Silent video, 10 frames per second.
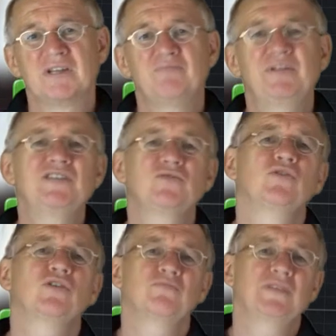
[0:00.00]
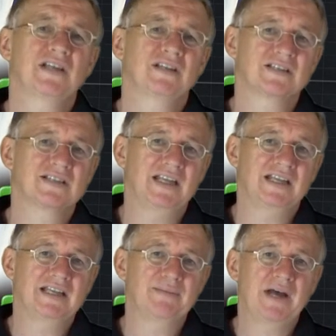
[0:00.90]
Please do not
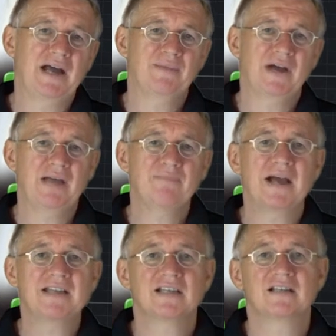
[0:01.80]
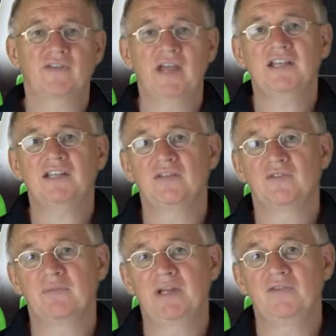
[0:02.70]
misunderstand. I'm myself
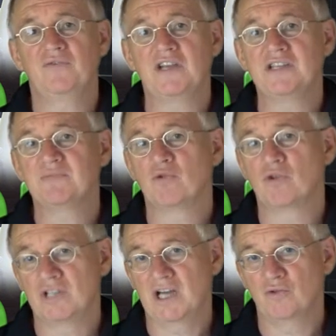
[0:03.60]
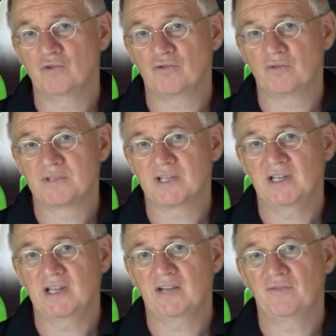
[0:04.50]
active in many Facebook or Yahoo groups
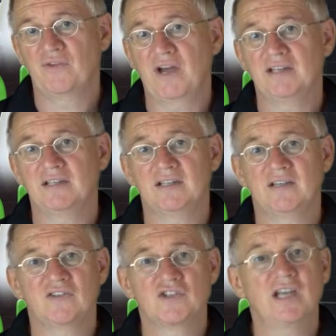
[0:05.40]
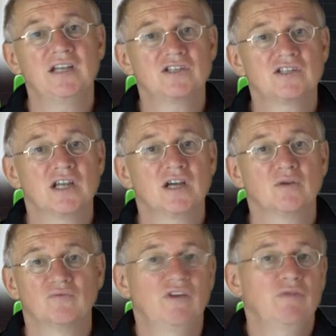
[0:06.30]
and find an exchange
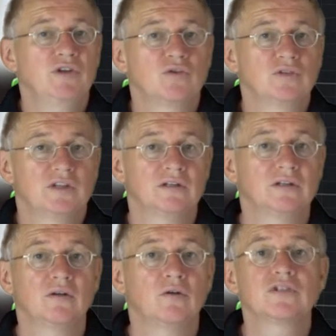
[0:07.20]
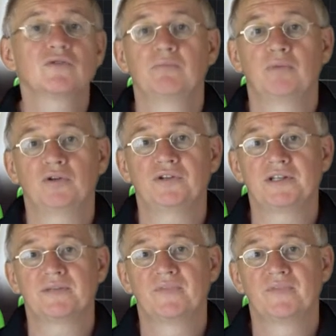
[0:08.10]
there very good and also important.